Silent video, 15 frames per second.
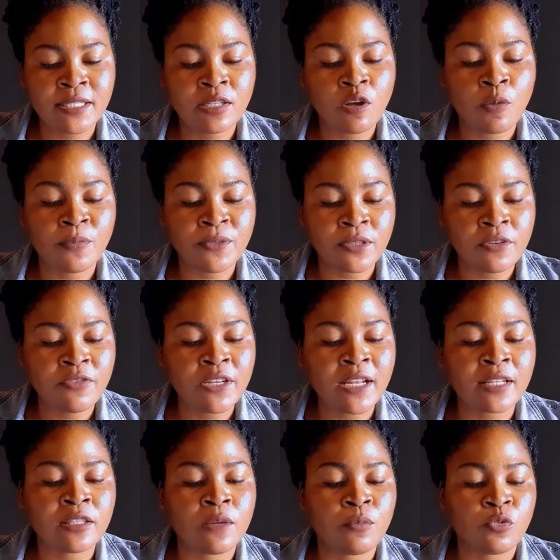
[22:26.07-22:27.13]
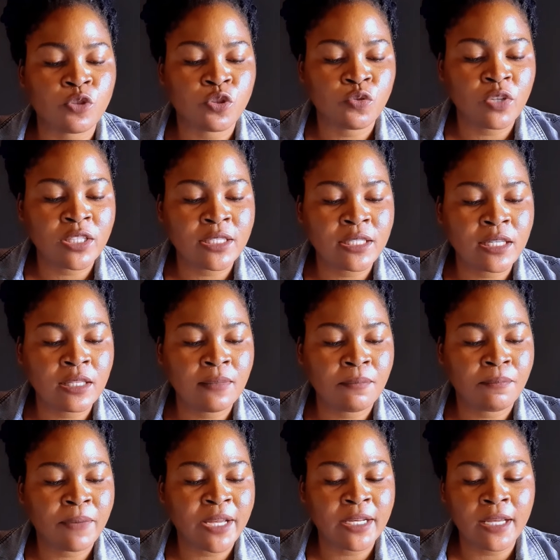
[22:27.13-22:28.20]
observing and demonstrating,
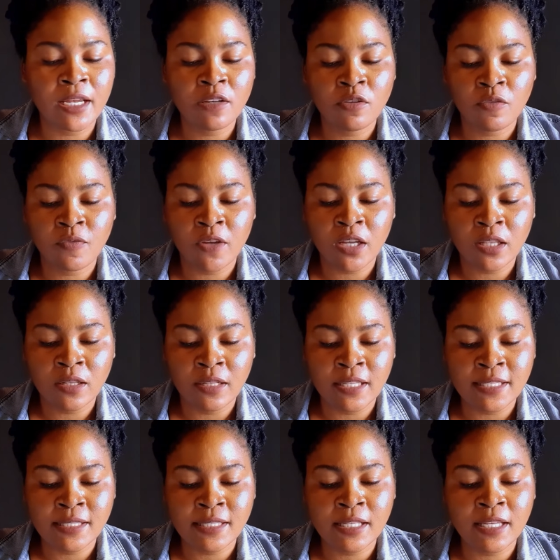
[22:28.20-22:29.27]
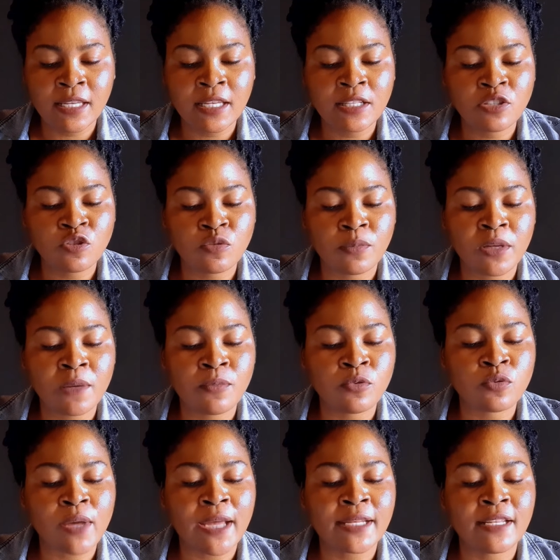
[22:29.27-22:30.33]
by the end of the lesson, kids should be able
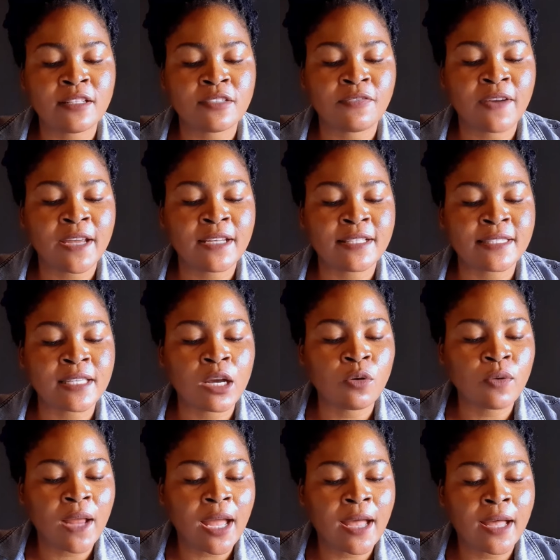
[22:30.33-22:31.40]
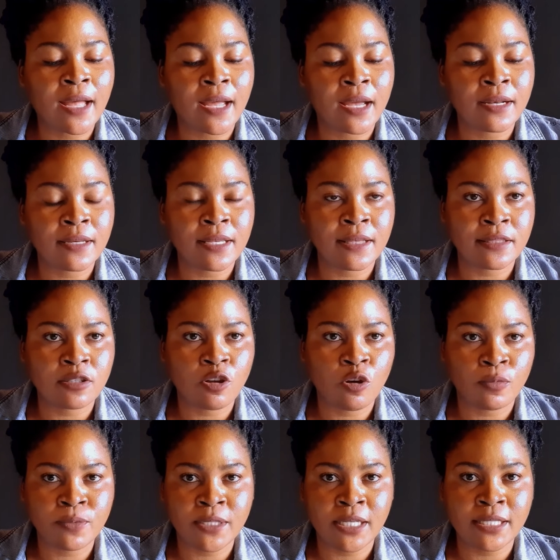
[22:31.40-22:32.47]
to identify the sound R and its
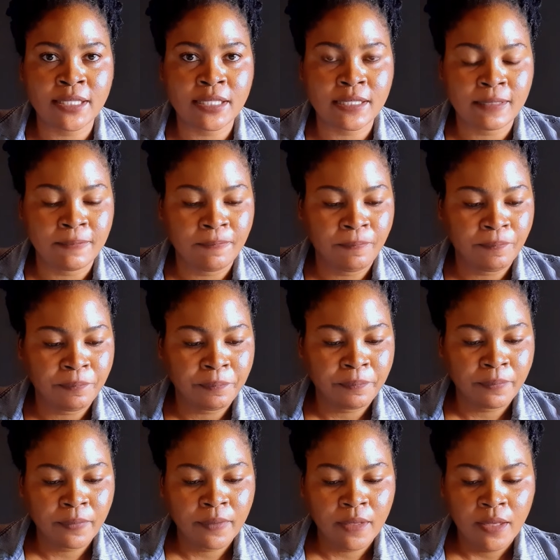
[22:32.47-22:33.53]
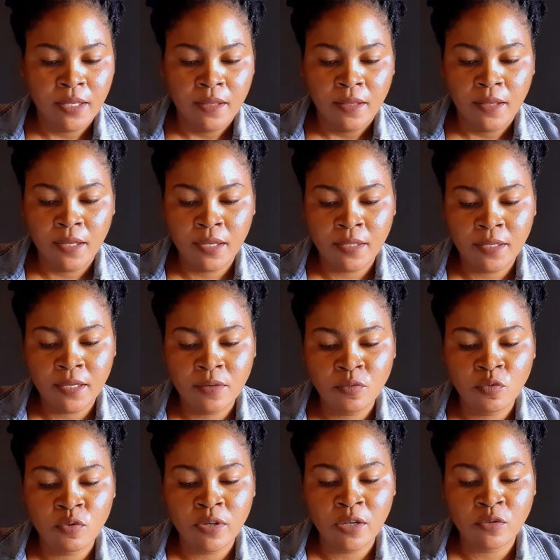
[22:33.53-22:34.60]
objects. And then
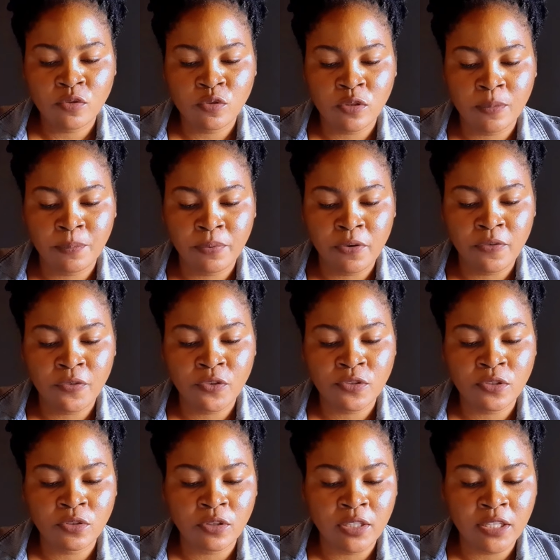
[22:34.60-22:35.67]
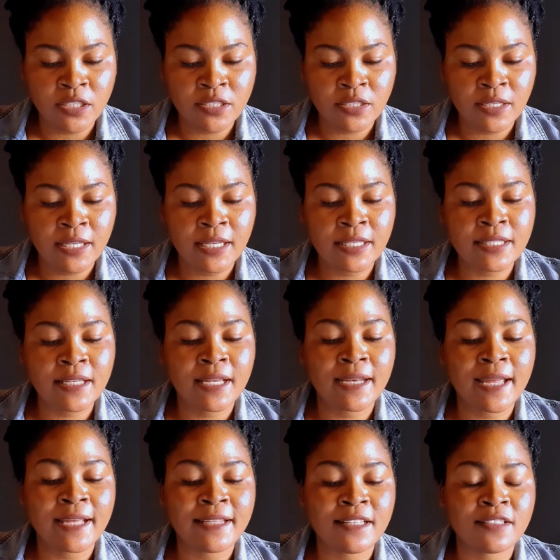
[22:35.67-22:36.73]
go now to the previous knowledge. Kids can
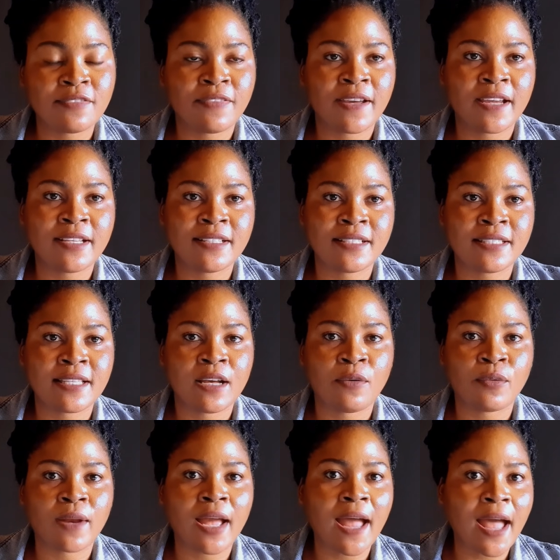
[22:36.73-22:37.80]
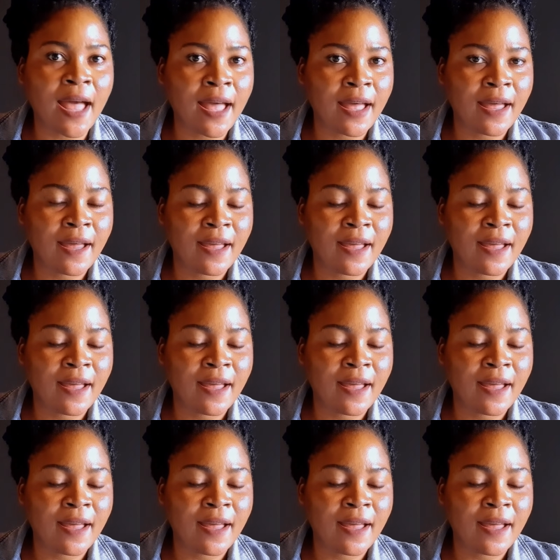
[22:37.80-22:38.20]
identify sound R,